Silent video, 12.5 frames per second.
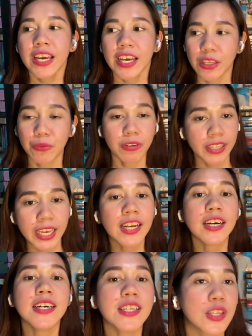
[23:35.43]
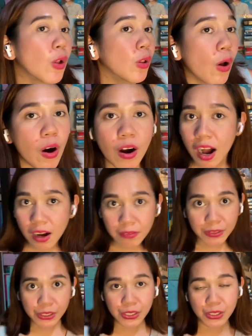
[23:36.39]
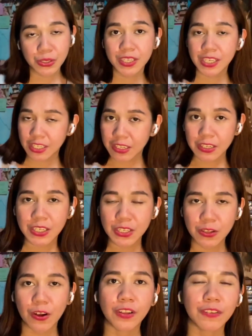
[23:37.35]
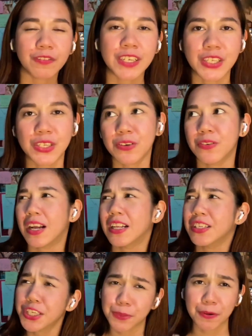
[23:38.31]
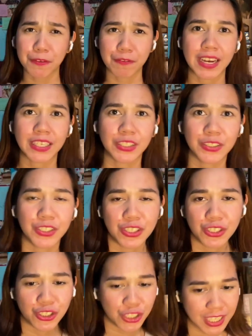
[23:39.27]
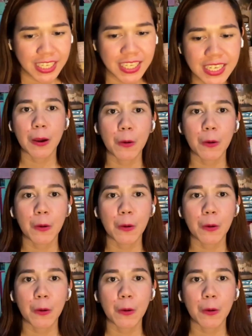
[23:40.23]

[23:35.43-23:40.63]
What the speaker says: It will take us long hours to discuss all of it, so I'll just provide you the gist.